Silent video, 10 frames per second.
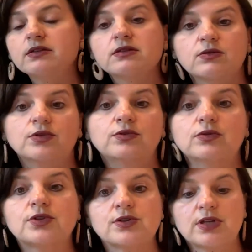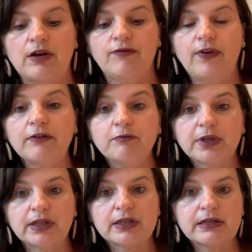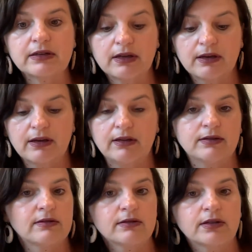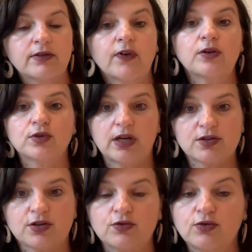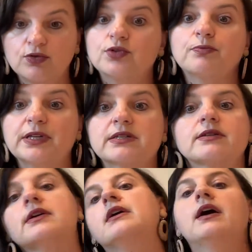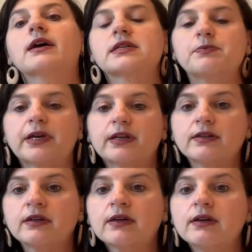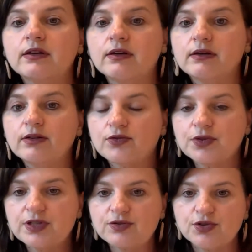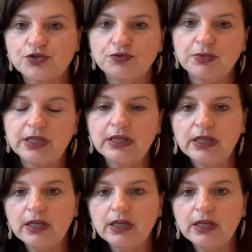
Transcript: So you would just have 5 minutes, and if I would ask you, could you please explain your research to me,